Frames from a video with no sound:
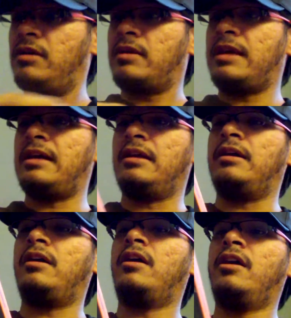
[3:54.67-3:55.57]
got
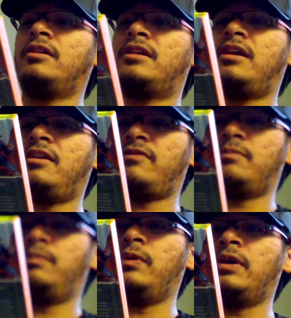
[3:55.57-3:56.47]
a
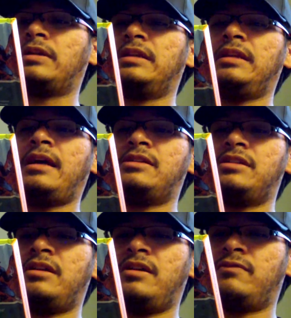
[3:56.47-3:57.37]
hardcover book, The
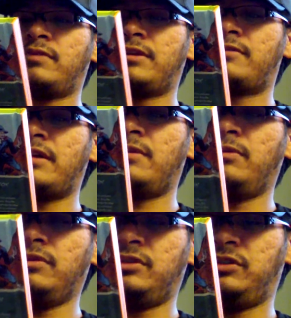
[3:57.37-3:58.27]
Legend of
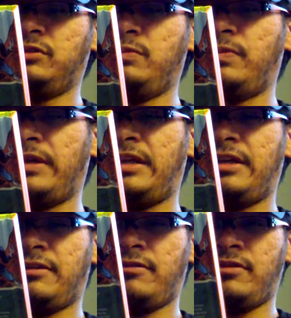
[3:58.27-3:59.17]
Regrettable
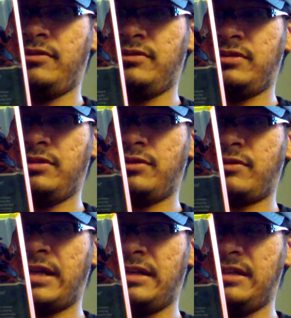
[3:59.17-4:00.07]
Superheroes, Loot
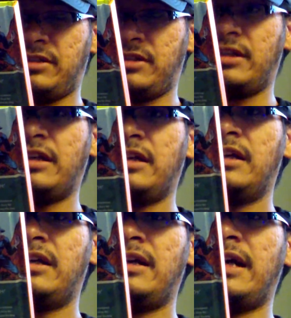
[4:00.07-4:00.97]
Crate
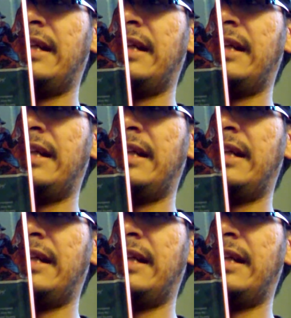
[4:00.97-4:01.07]
Edition. I